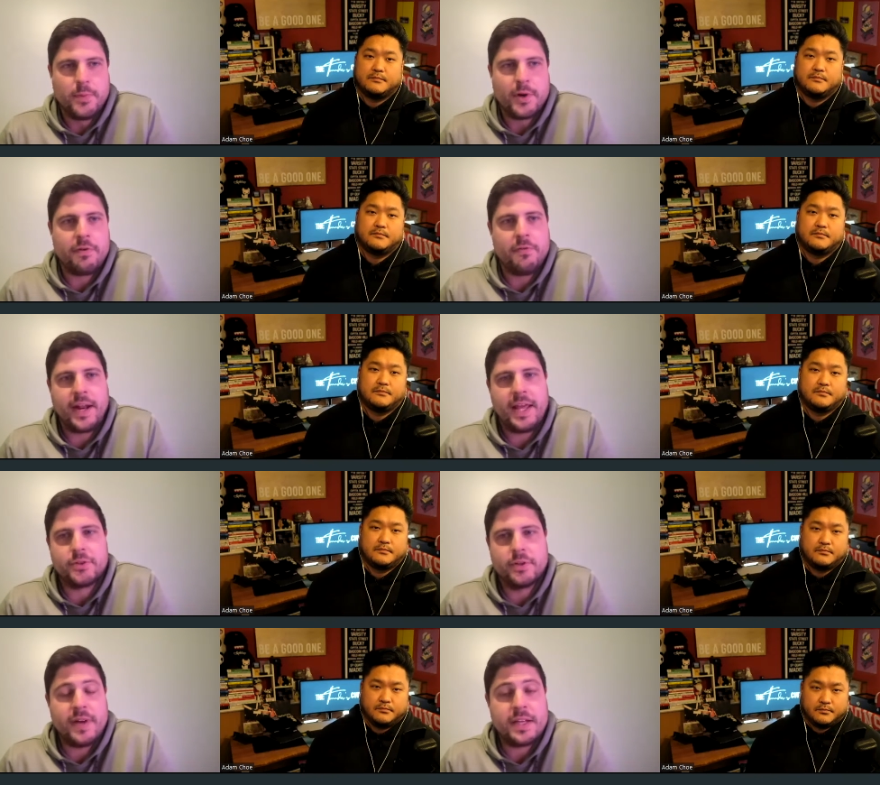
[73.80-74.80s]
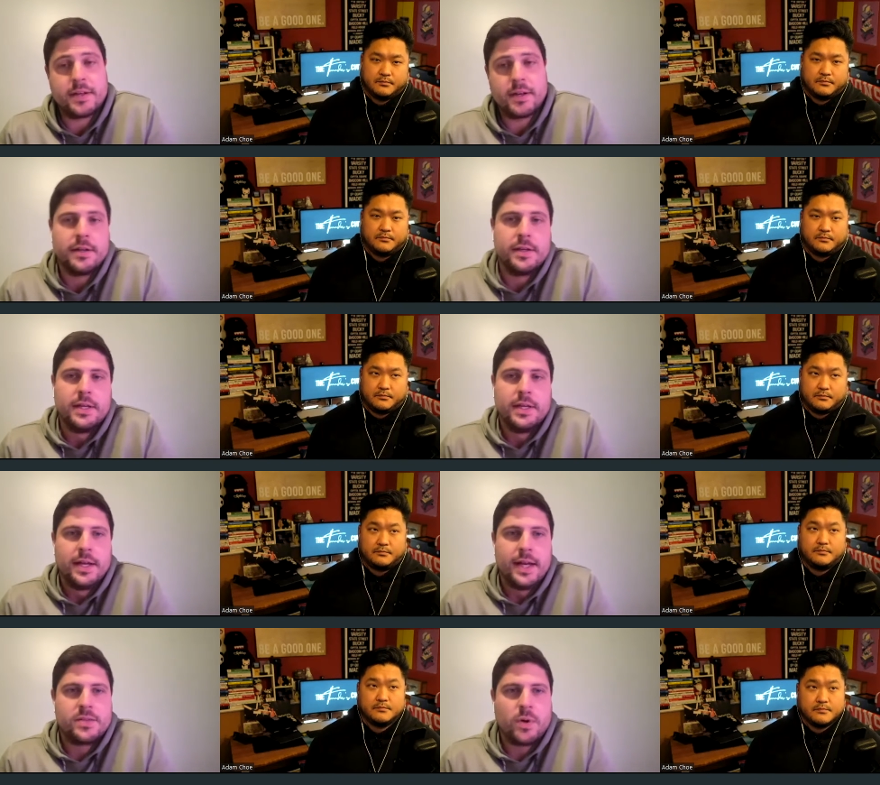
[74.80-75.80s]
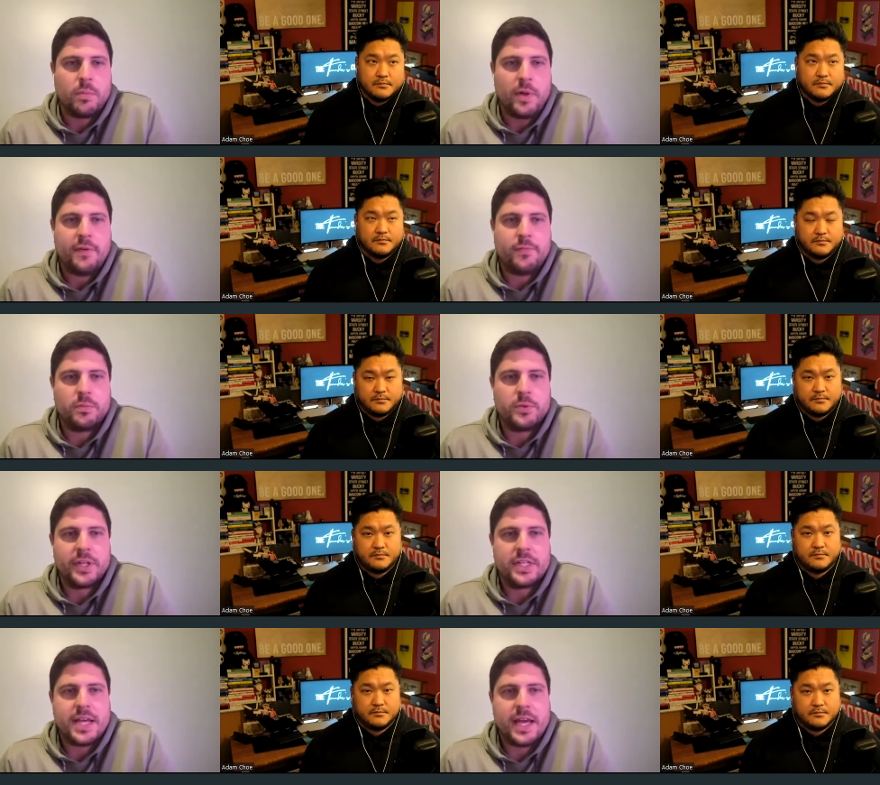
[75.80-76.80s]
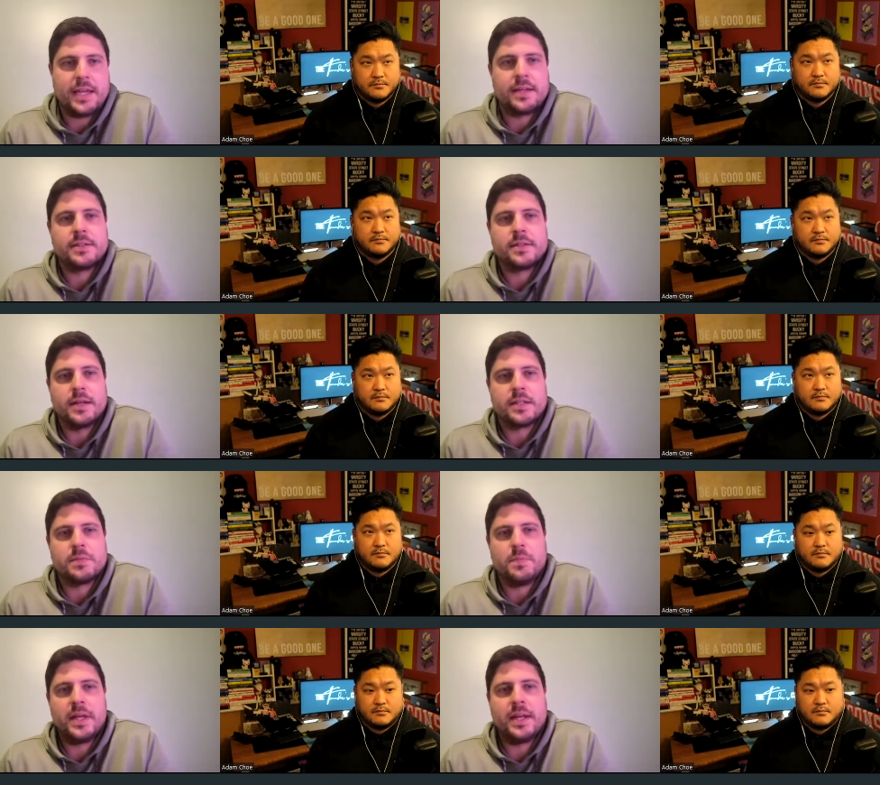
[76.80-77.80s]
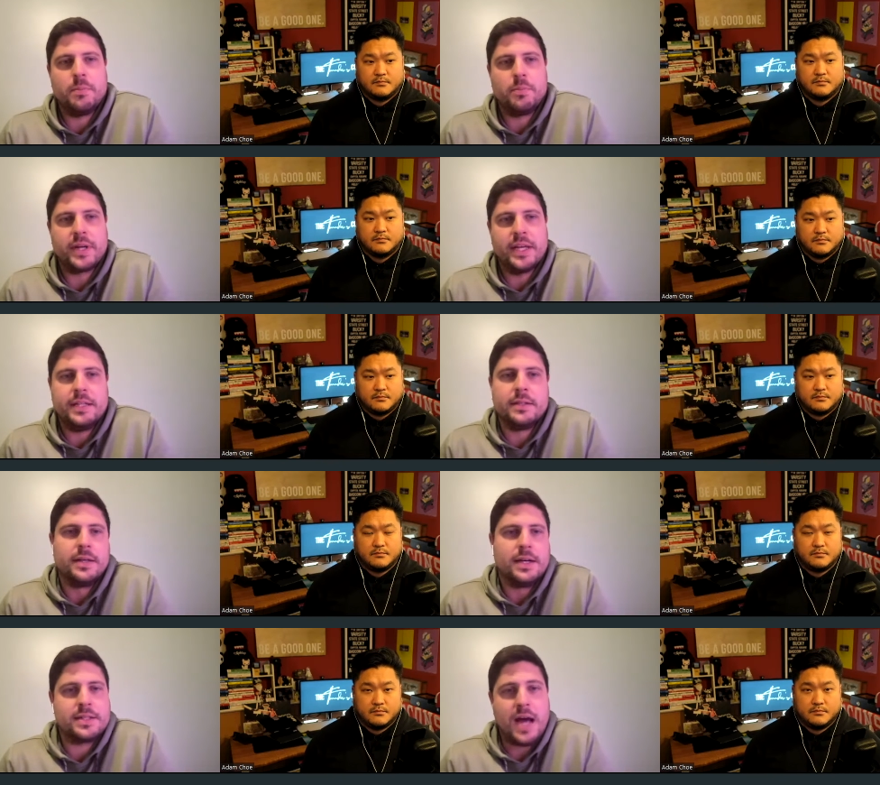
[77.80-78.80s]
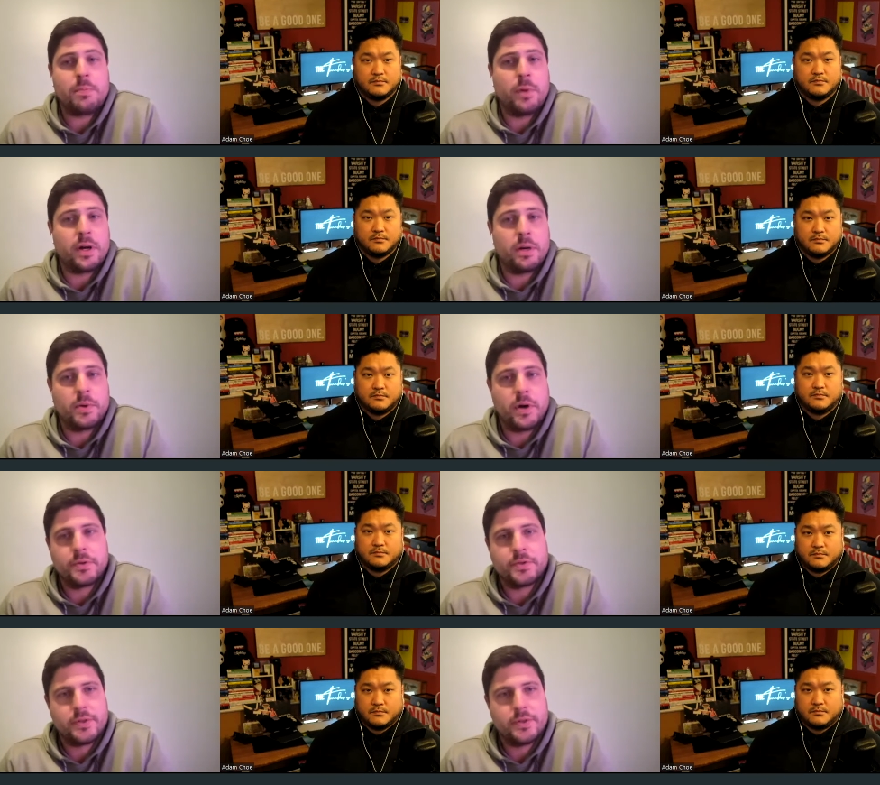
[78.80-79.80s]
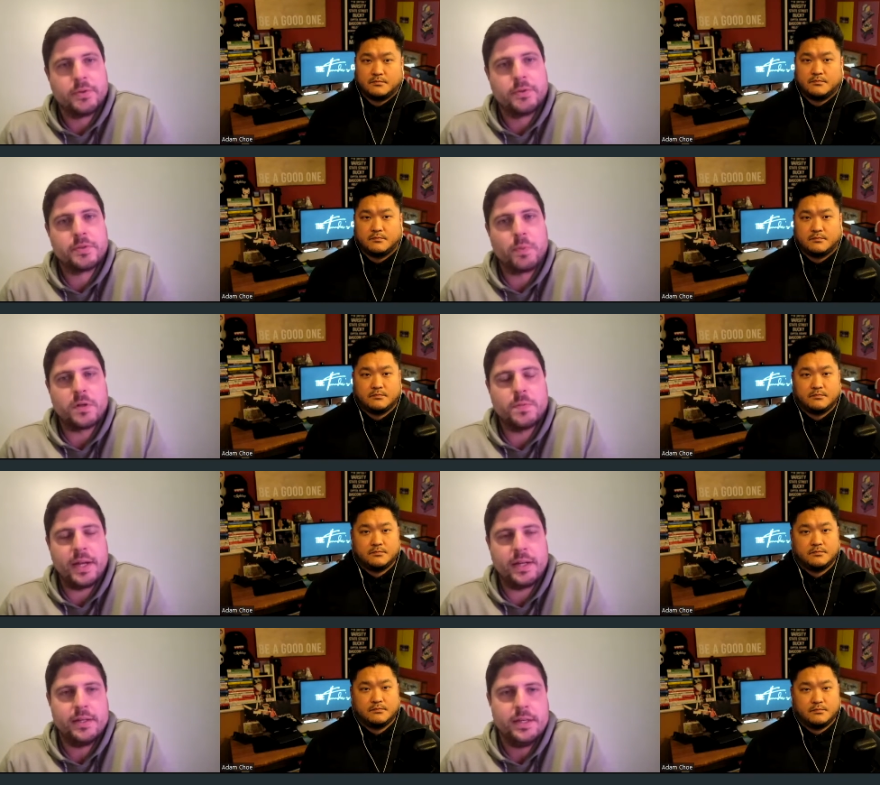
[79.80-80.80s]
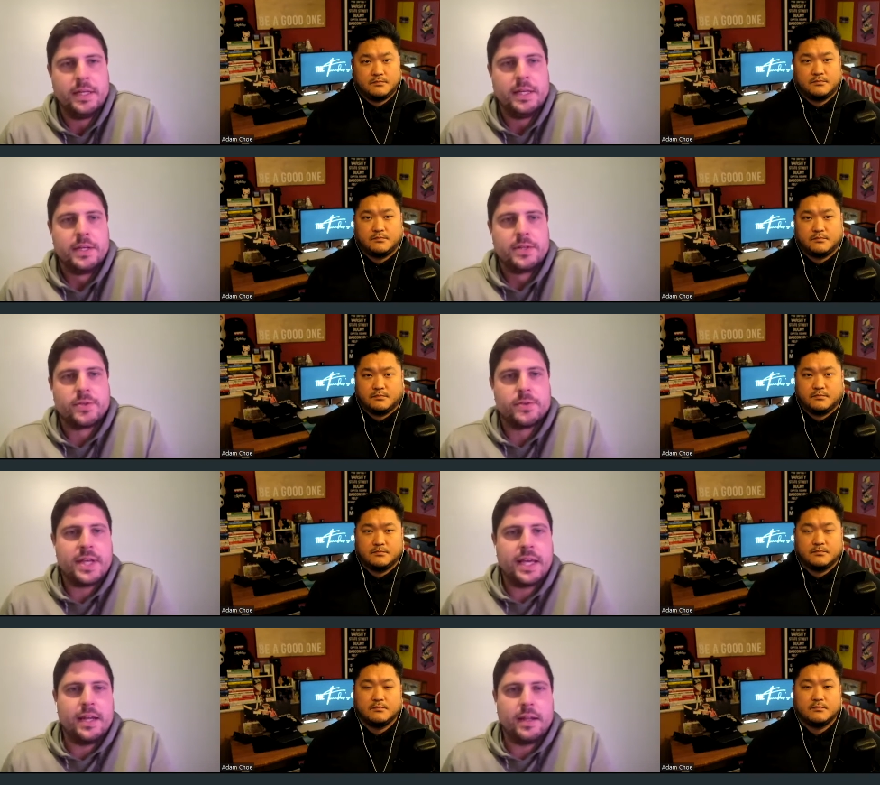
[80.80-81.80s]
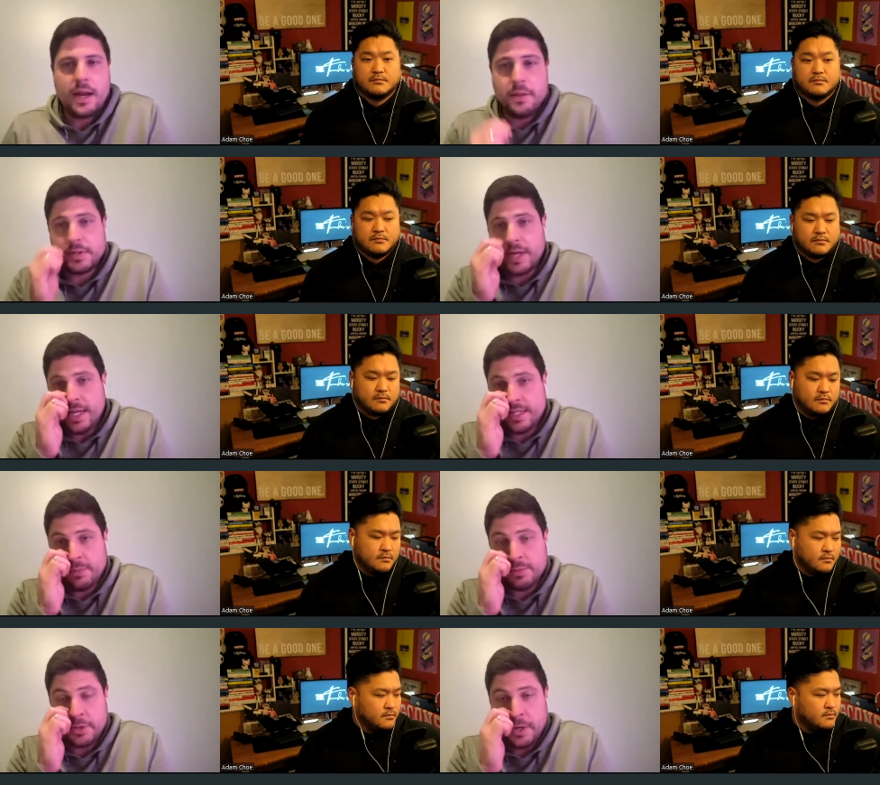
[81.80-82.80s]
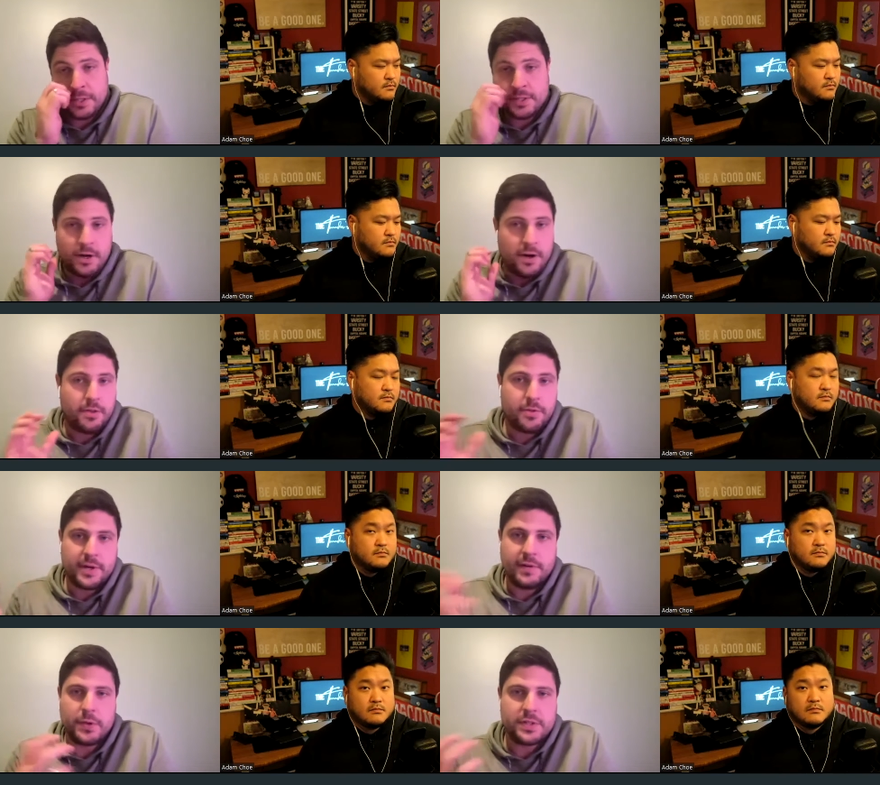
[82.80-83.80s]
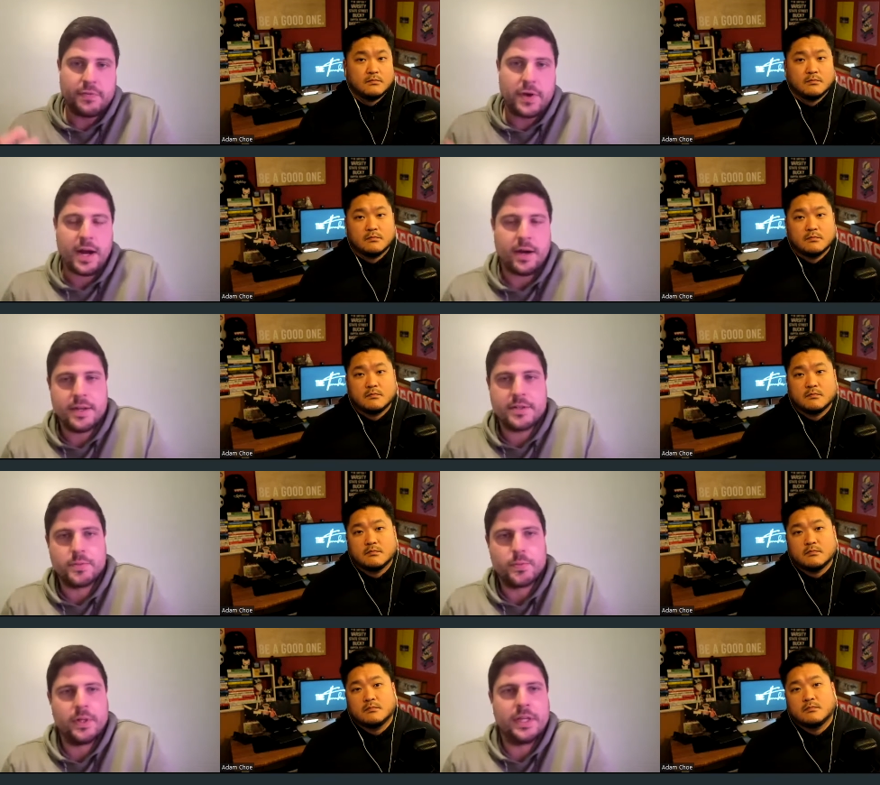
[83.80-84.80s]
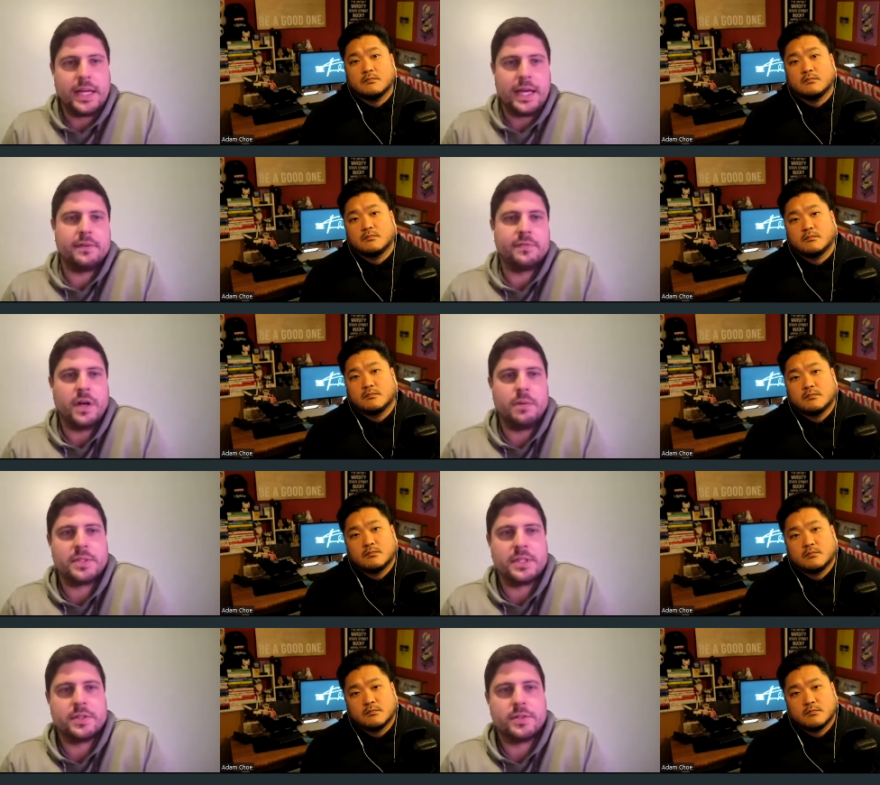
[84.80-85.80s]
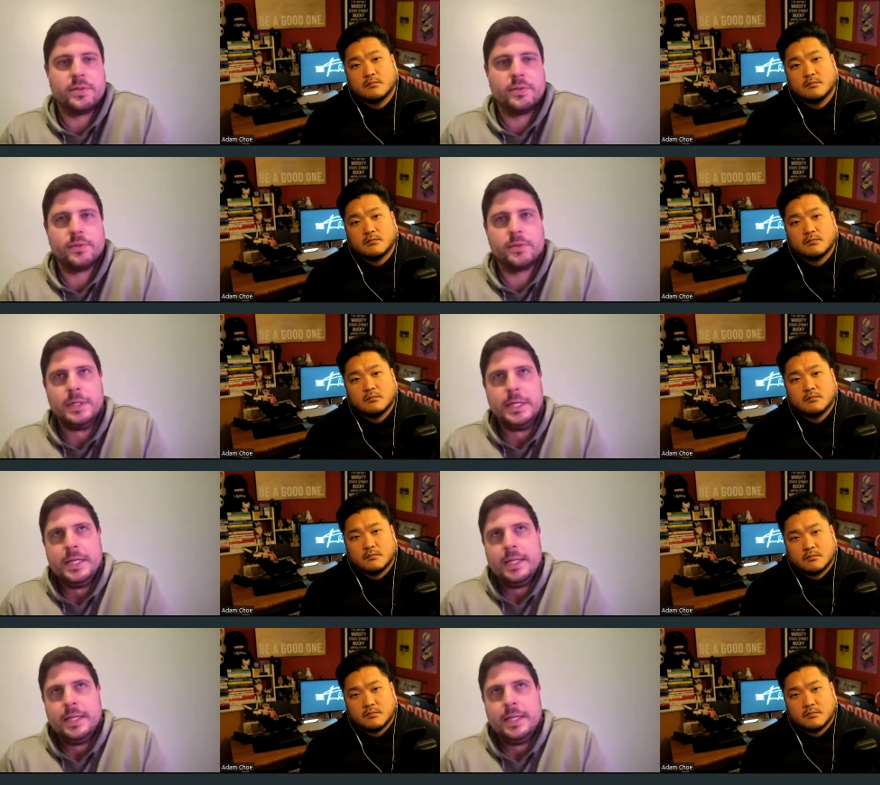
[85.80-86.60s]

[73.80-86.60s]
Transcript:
Speaker 1: more of a financial investor. And so our platform really takes a spin at bringing a stock market approach to sports betting. So taking a lot of those concepts across all three of those different areas really kind of comes into